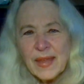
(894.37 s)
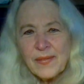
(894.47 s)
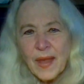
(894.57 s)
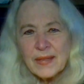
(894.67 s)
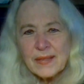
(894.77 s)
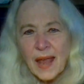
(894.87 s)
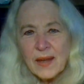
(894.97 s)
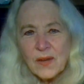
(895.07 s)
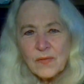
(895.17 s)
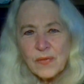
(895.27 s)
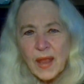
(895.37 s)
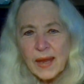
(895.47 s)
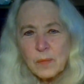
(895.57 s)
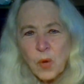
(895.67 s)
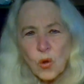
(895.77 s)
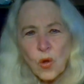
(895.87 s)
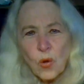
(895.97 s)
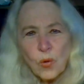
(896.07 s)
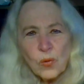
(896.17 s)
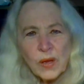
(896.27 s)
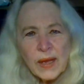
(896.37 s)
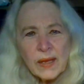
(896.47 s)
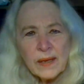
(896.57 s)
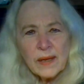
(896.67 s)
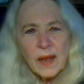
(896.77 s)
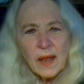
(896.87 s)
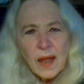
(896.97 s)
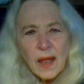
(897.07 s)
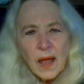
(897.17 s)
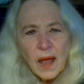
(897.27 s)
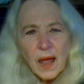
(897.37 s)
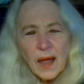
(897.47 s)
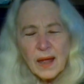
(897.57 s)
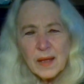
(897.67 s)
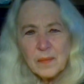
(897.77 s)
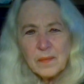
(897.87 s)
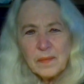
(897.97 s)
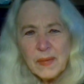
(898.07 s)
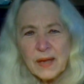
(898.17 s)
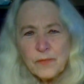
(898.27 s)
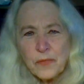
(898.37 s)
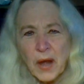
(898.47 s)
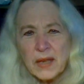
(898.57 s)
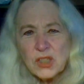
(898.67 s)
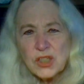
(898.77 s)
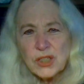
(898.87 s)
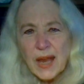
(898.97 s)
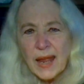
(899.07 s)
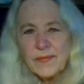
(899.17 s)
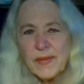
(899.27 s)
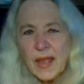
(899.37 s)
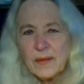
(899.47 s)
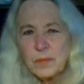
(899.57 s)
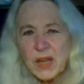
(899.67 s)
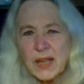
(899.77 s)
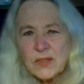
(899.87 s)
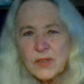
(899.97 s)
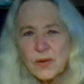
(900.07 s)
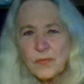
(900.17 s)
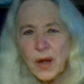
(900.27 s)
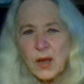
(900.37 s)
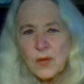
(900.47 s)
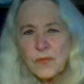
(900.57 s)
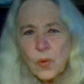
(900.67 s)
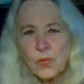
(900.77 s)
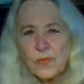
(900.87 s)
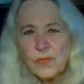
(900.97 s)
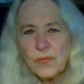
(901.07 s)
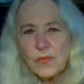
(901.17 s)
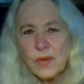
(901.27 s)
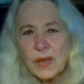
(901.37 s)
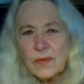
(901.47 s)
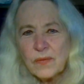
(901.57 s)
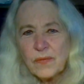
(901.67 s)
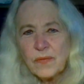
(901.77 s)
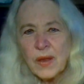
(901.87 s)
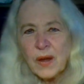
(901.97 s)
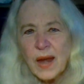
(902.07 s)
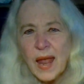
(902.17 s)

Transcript: that's kind of like Boko in in French, and then because they're francophone in there.